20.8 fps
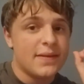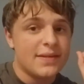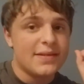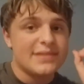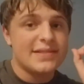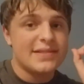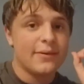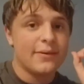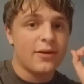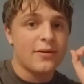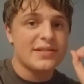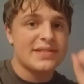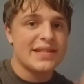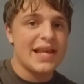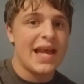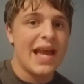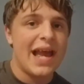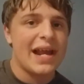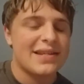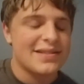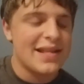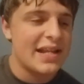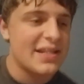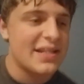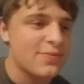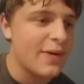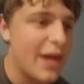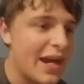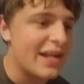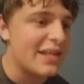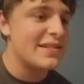0 sacks. That's
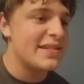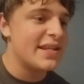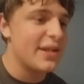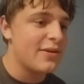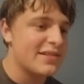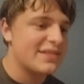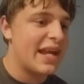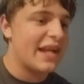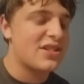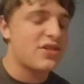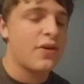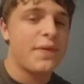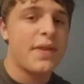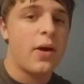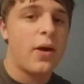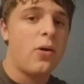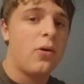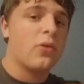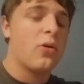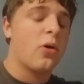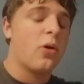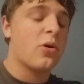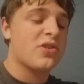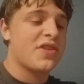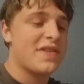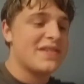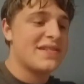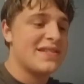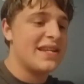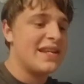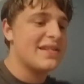right, 0 sacks over the whole course
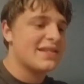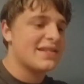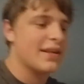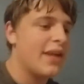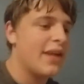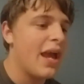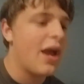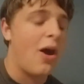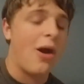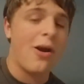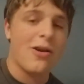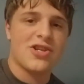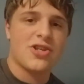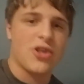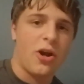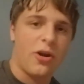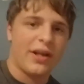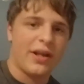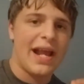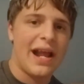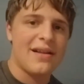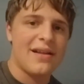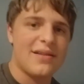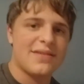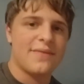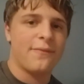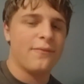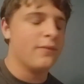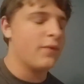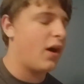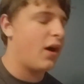of the season. Our starting
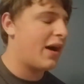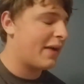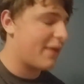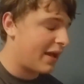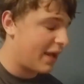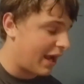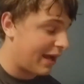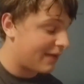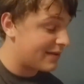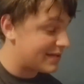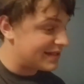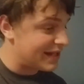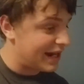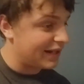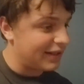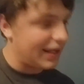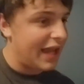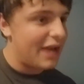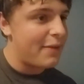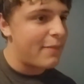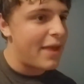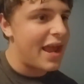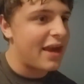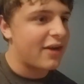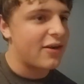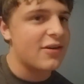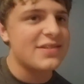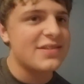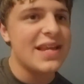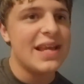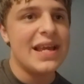outside
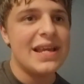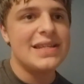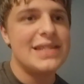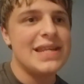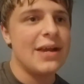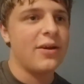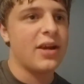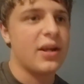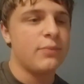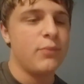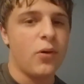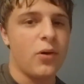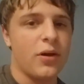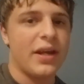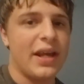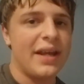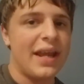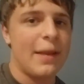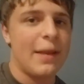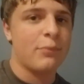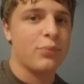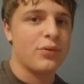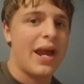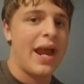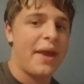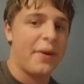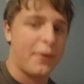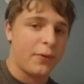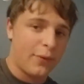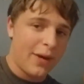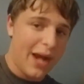linebackers, Derek Morgan and
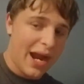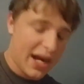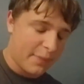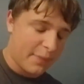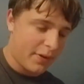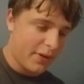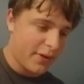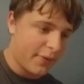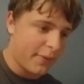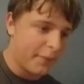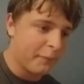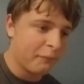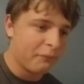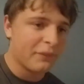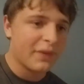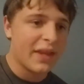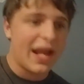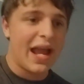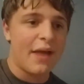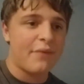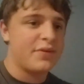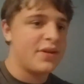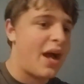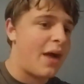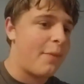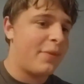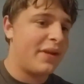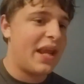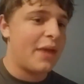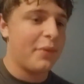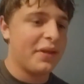Brian Arakpo, have
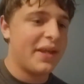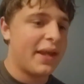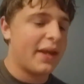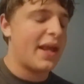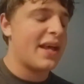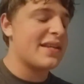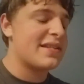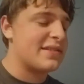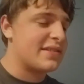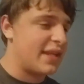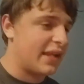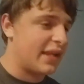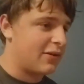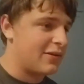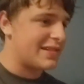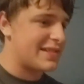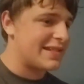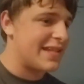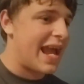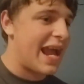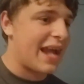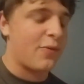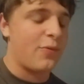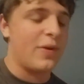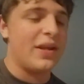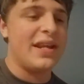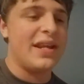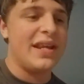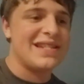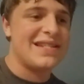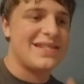not been able to get a single sack. We
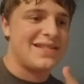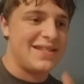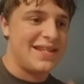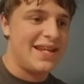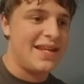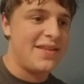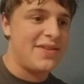need to see